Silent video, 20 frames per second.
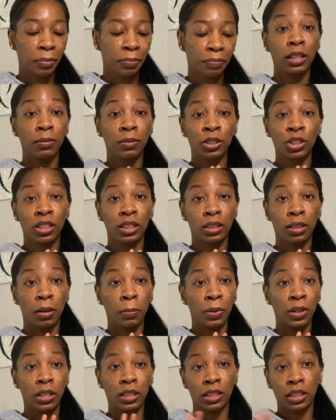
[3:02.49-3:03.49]
Let me just
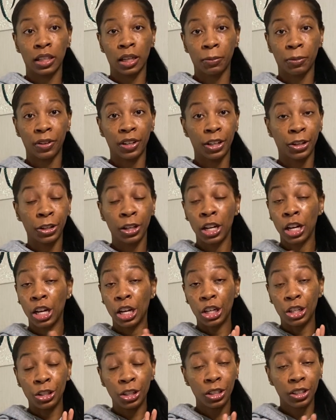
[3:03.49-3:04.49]
put a disclaimer in here.
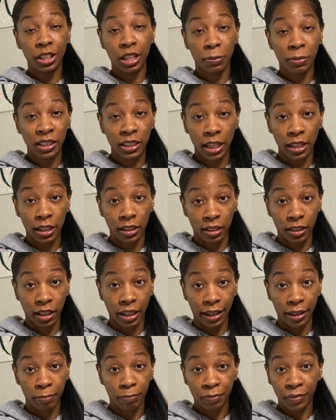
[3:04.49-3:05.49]
You're gonna hear me say that a lot.